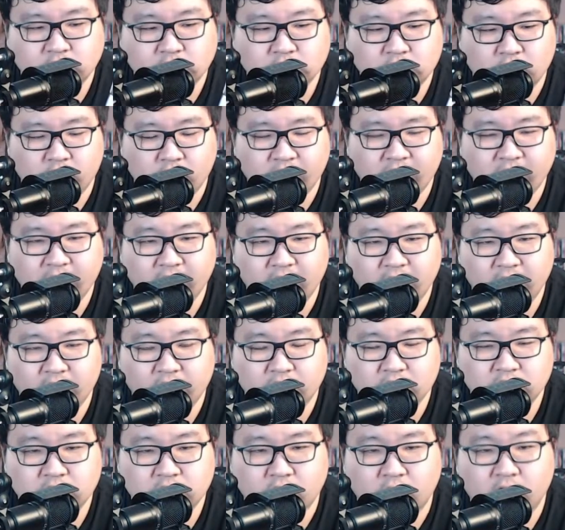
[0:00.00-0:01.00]
during
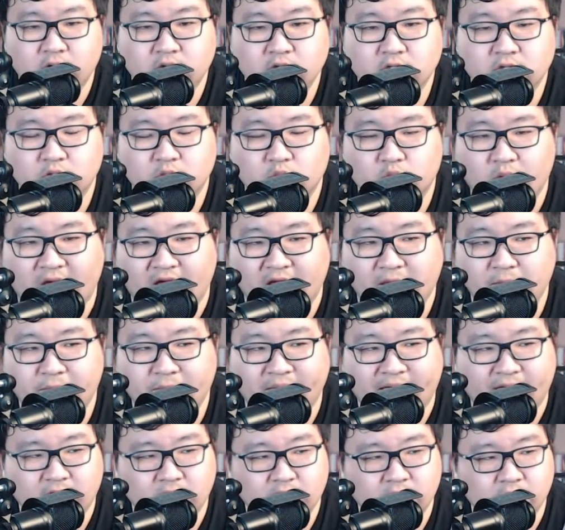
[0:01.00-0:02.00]
the ride
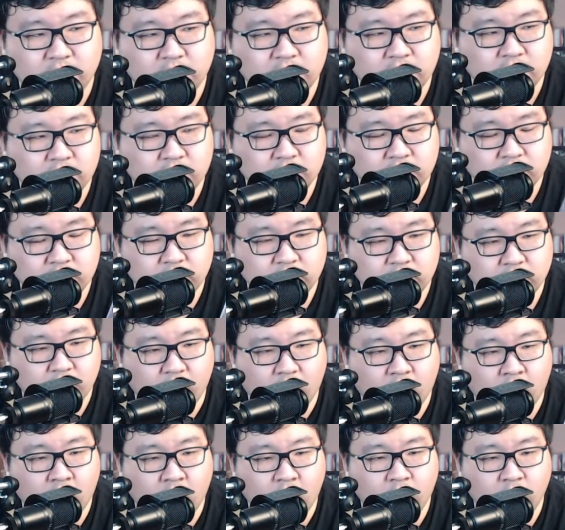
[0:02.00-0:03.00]
back to
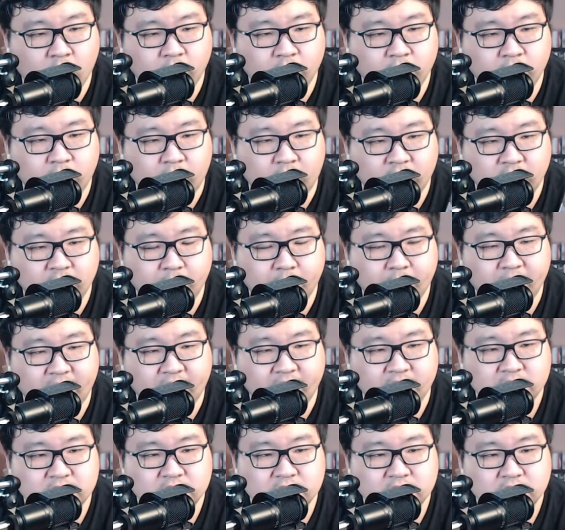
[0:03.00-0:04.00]
home on the
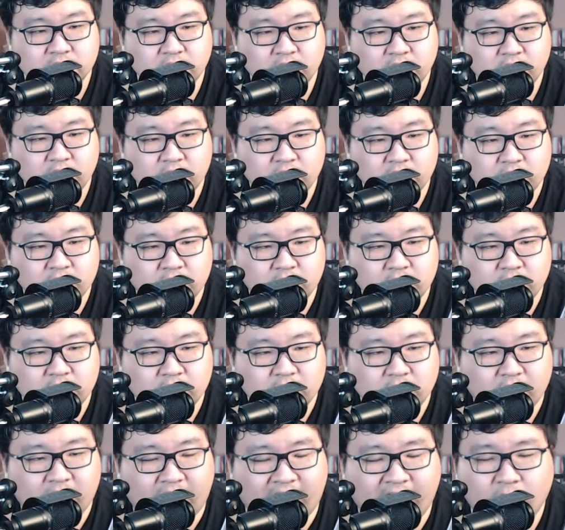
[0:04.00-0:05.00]
bus,
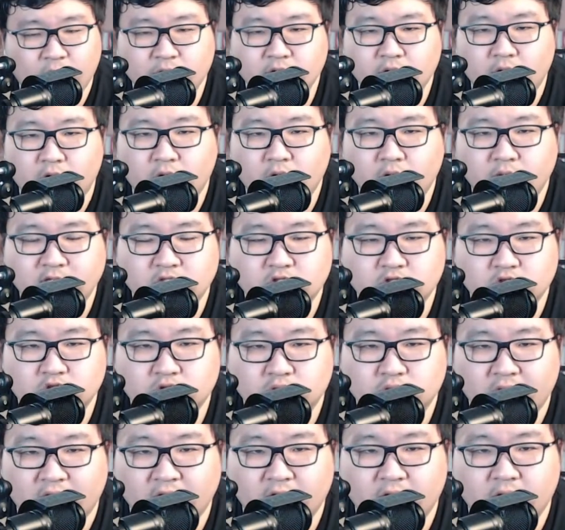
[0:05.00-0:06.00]
I would always
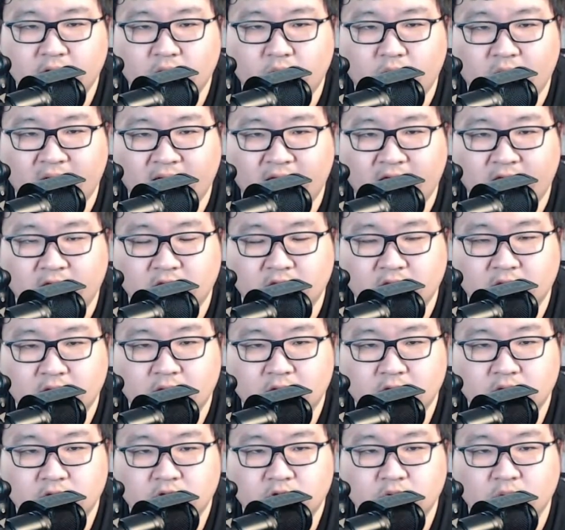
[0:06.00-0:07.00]
trade it away
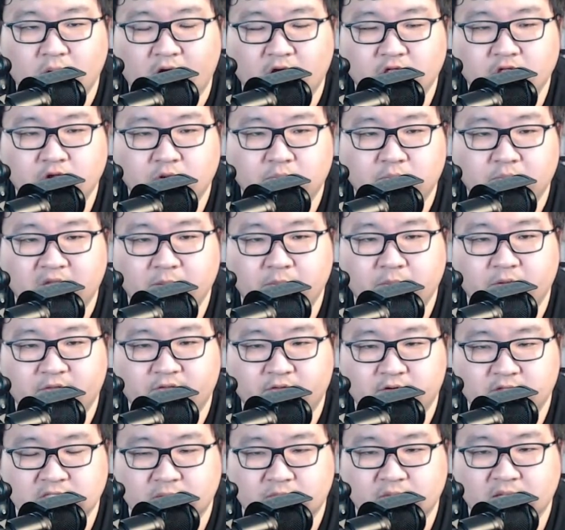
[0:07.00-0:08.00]
to other people
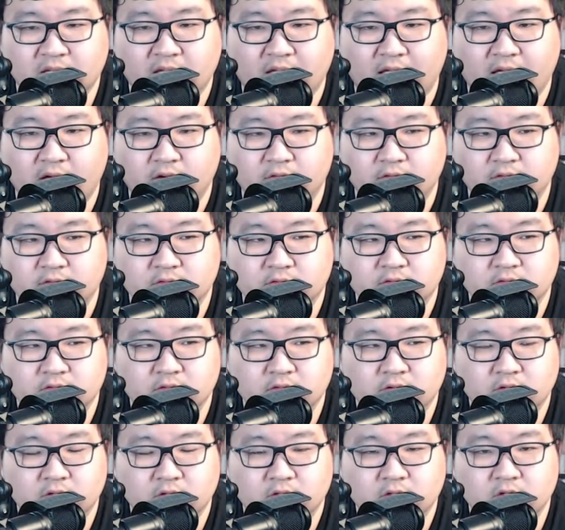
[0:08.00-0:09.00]
for something else.
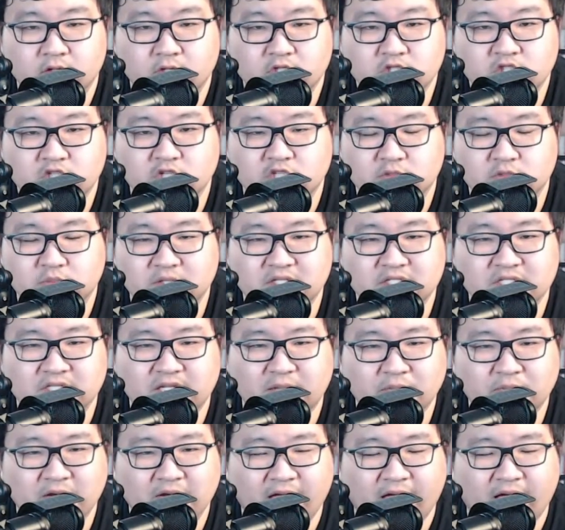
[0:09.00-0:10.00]
Just because
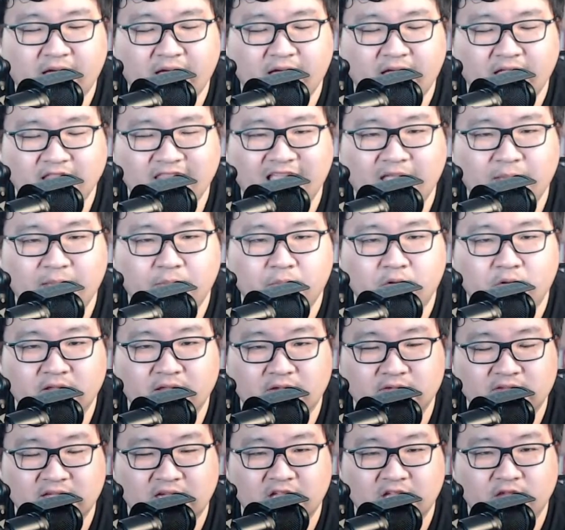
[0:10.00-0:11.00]
at that point,
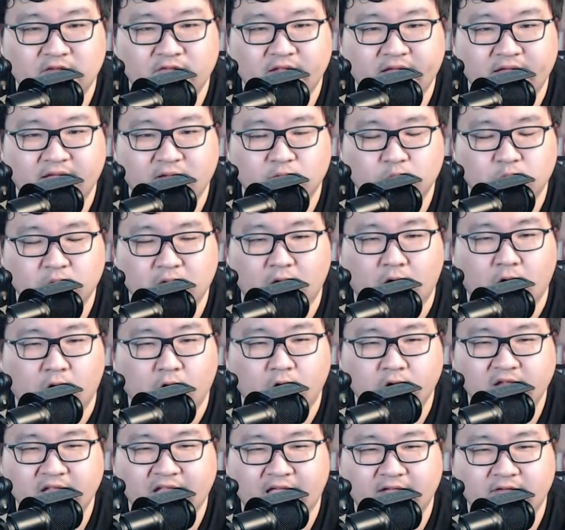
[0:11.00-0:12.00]
I was kind of like, we
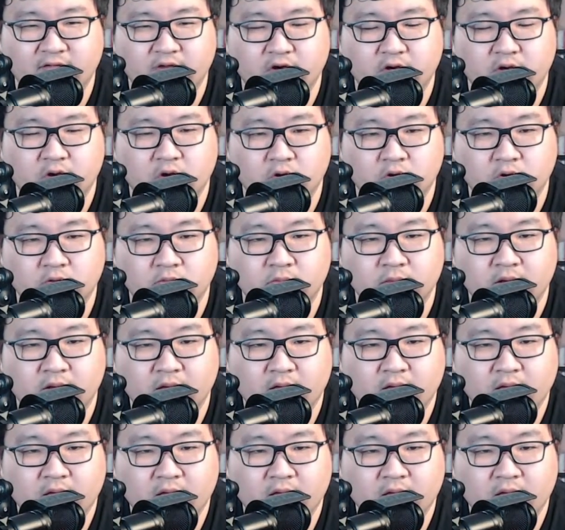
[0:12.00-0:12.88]
already have it at home.